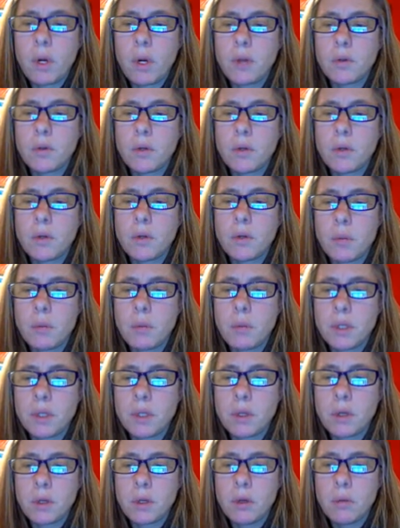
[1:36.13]
to use your
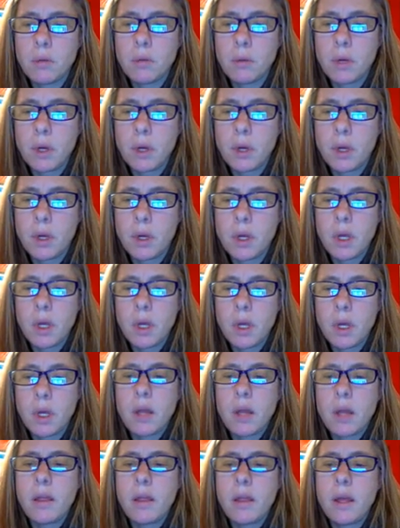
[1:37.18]
composition notebook,
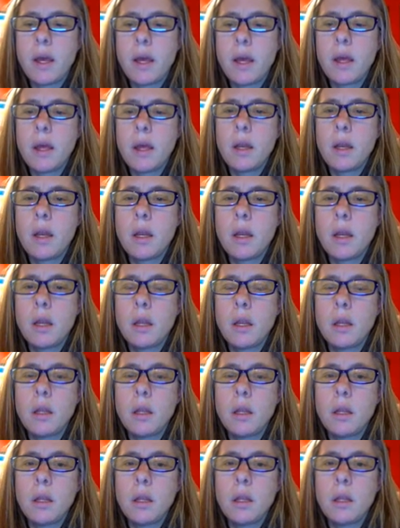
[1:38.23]
then
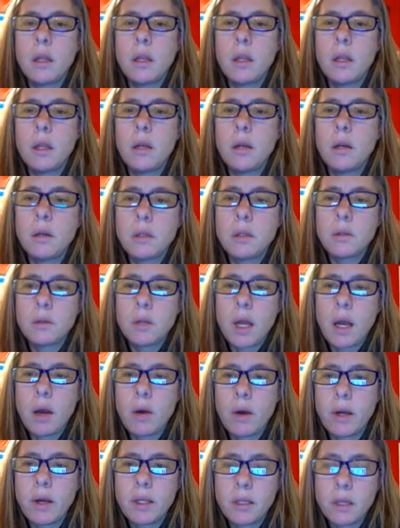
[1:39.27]
here's how
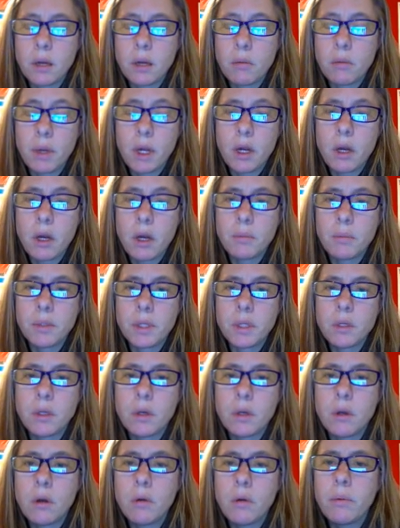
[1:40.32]
I set up my
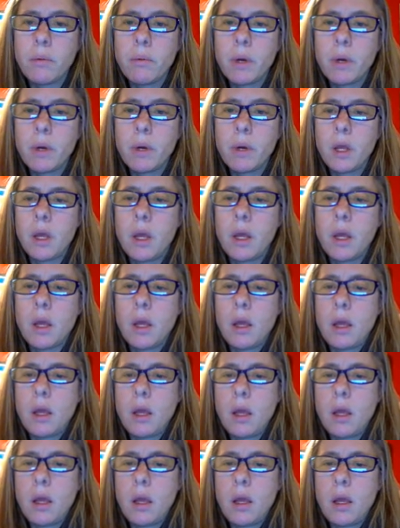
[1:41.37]
composition notebook.
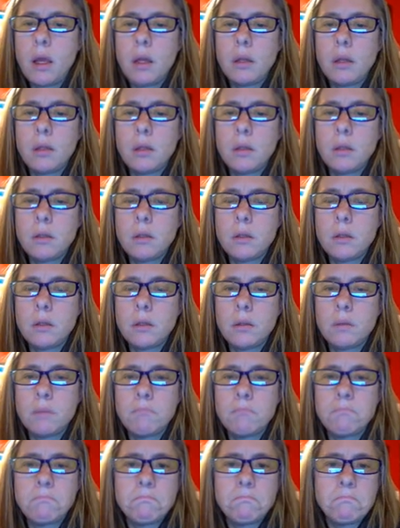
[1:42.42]
And
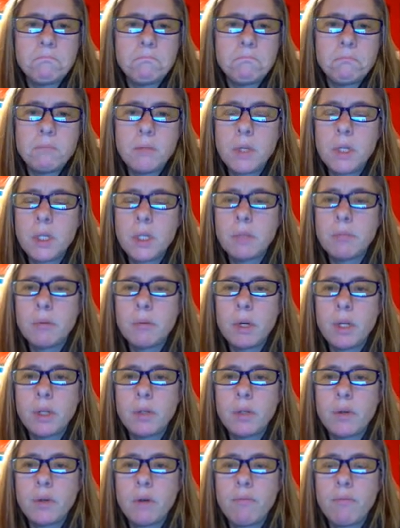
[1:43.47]
it's pretty
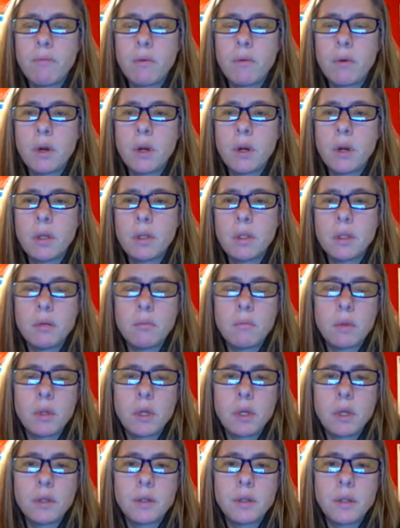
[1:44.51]
straightforward. It's
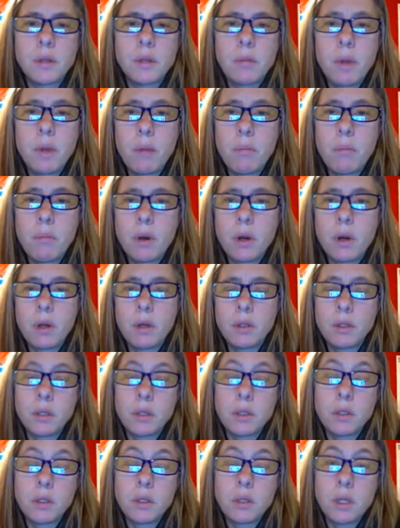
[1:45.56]
similar to the paper, it's
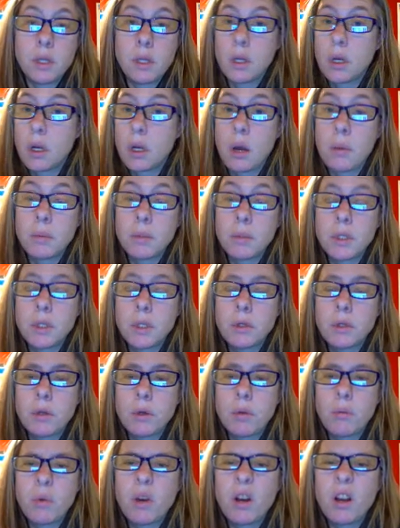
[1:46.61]
just in the composition
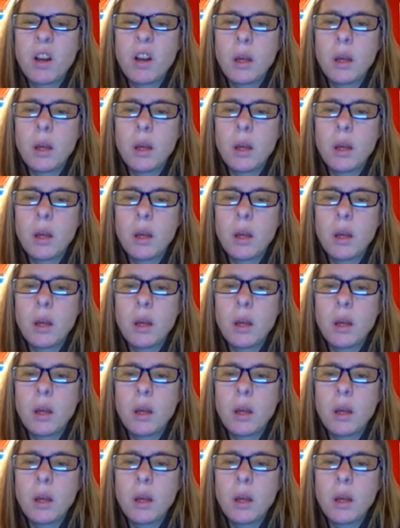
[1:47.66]
notebook.